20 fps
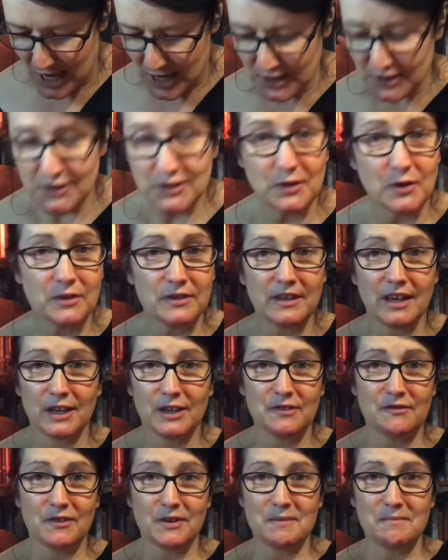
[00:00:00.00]
So thank
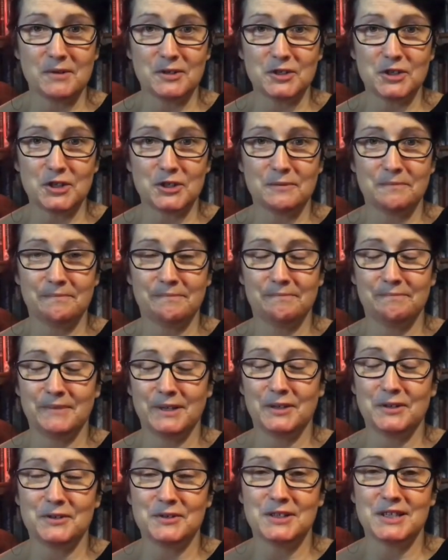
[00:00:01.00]
you very much. Be
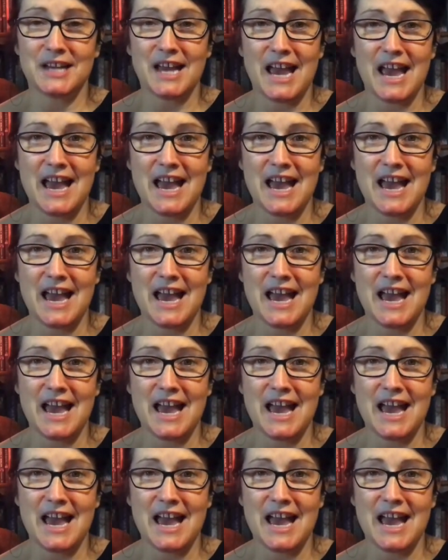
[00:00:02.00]
good